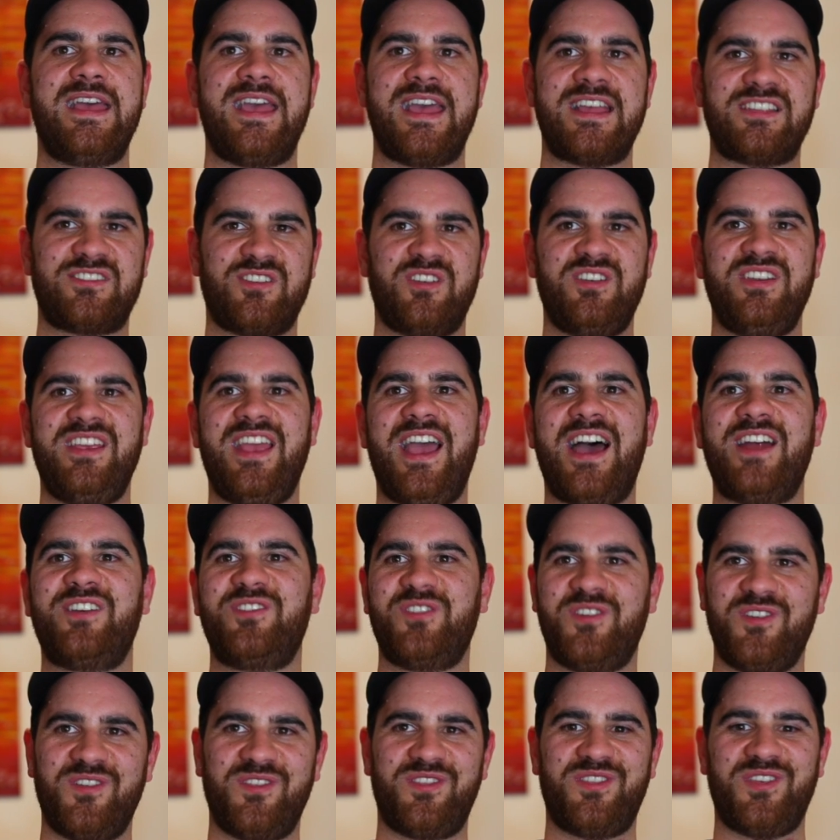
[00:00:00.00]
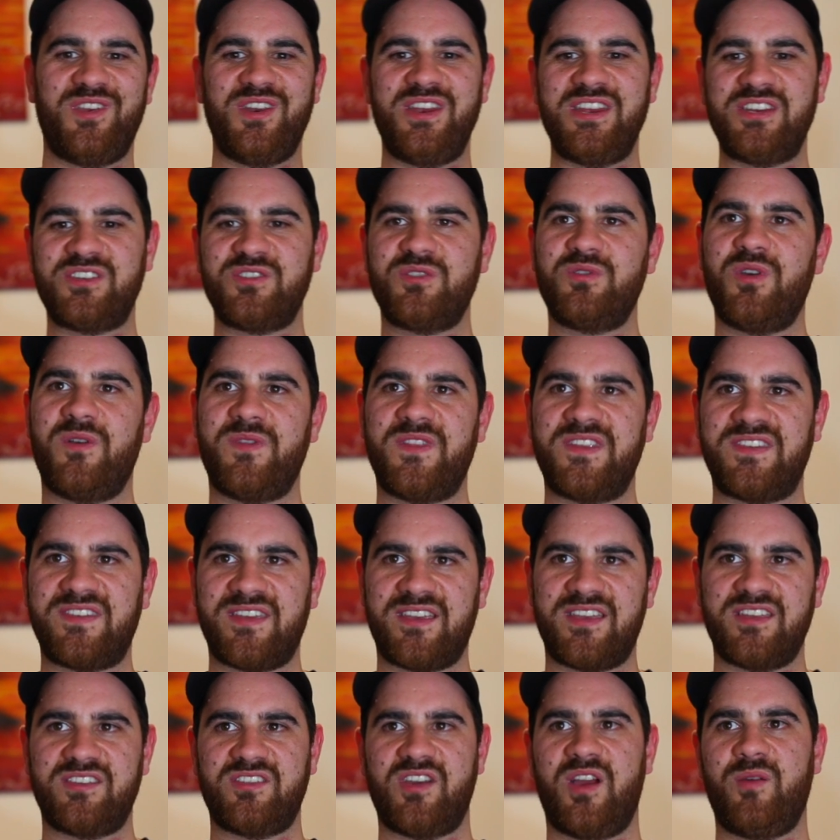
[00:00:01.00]
It's only 132 on the
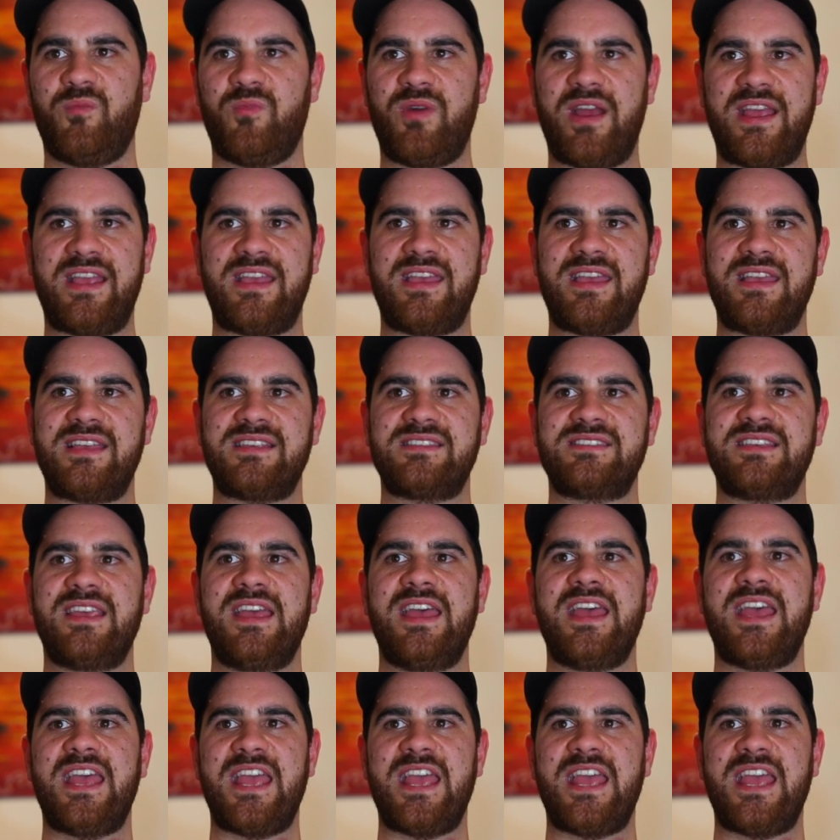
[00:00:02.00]
ticket time rankings.